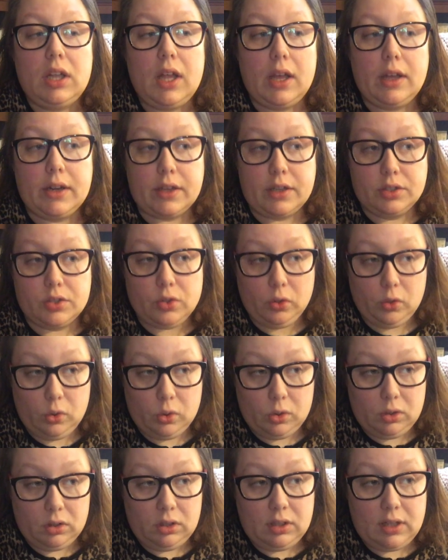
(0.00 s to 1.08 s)
out of
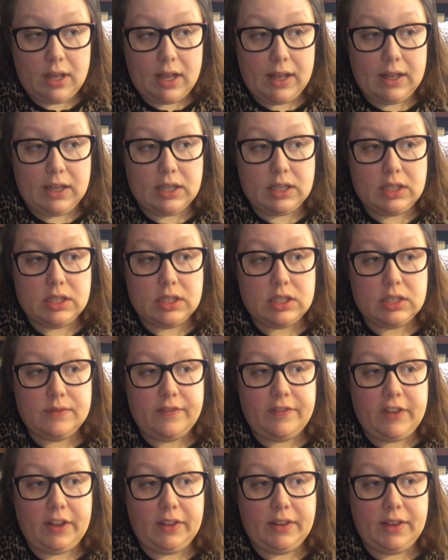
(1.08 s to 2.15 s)
control and
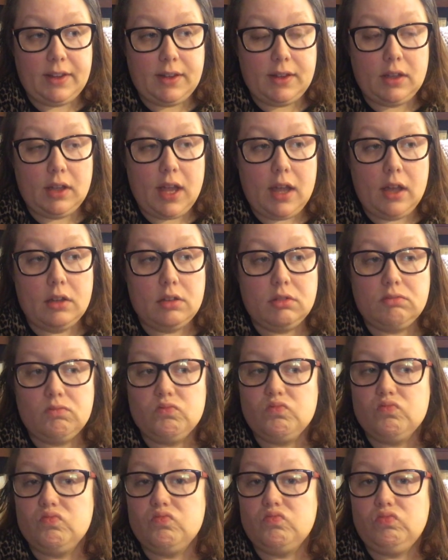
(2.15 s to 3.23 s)
feeling
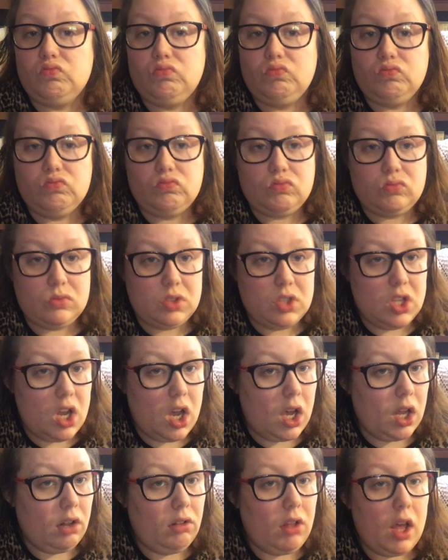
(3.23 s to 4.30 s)

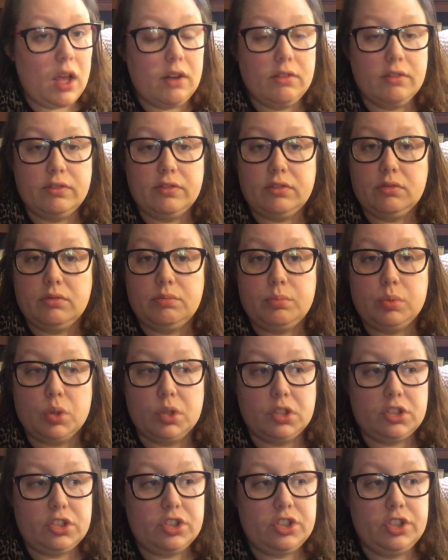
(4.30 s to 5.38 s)
not a lot of
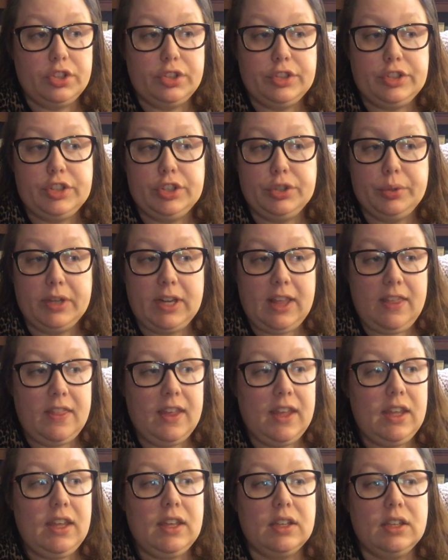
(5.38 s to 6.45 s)
push to do
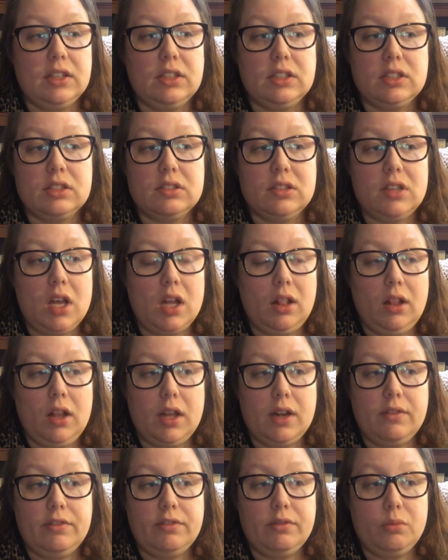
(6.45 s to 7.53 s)
anything and not a
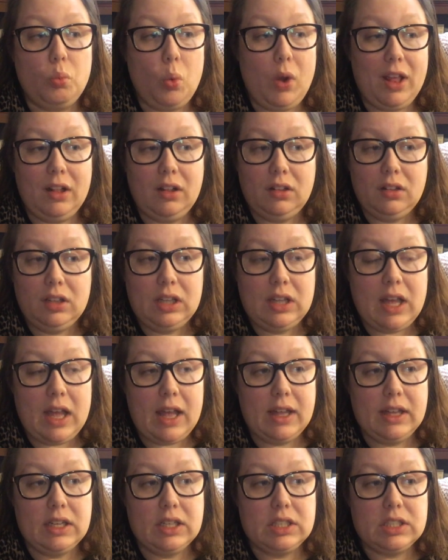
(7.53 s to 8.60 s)
lot of will,
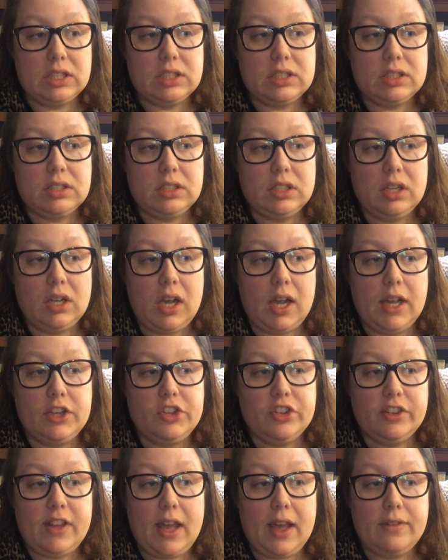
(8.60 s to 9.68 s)
and I
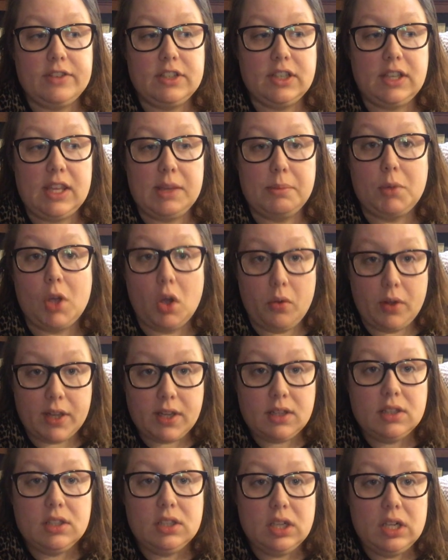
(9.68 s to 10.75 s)
just have to keep going.